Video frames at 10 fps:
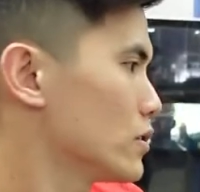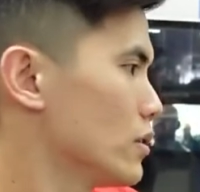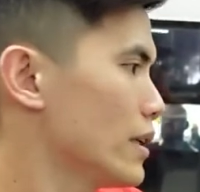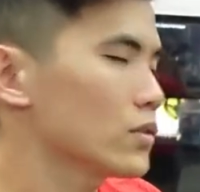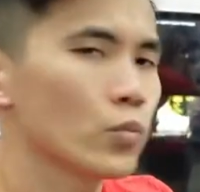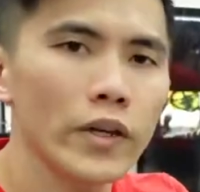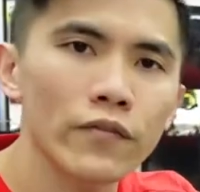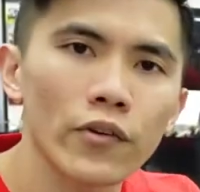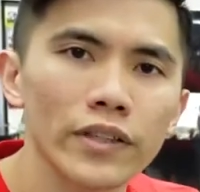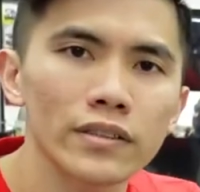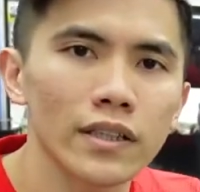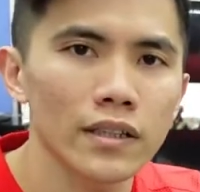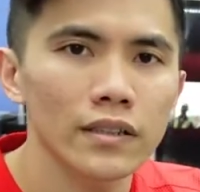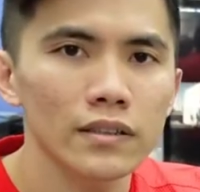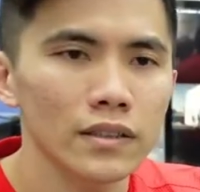So let's wait for it,
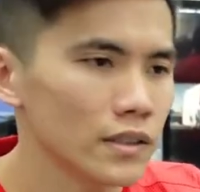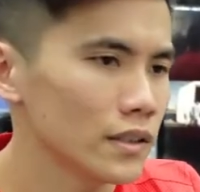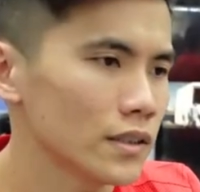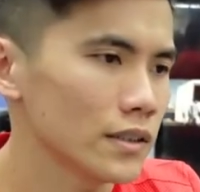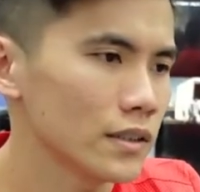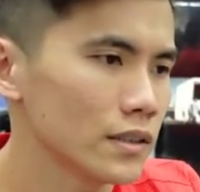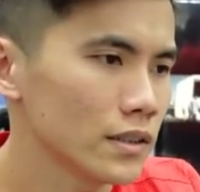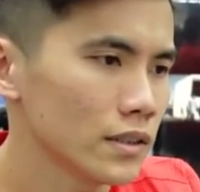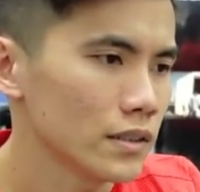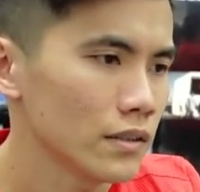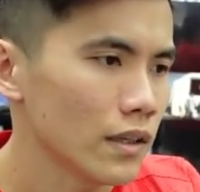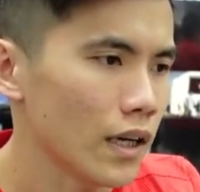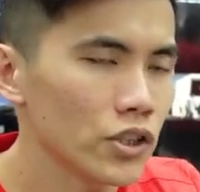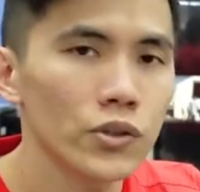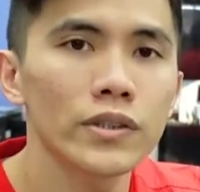and
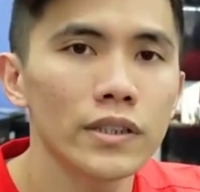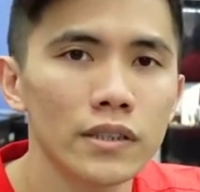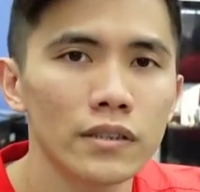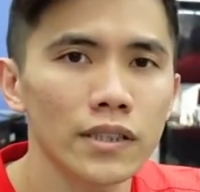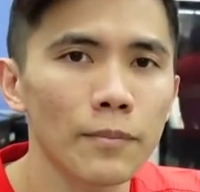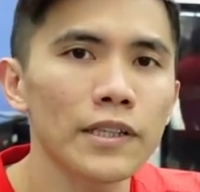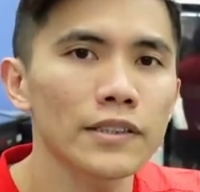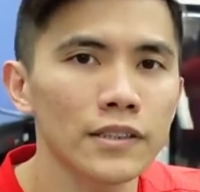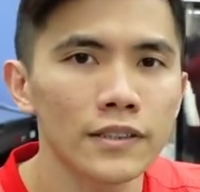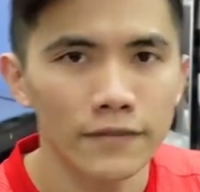I'll show you the sample later.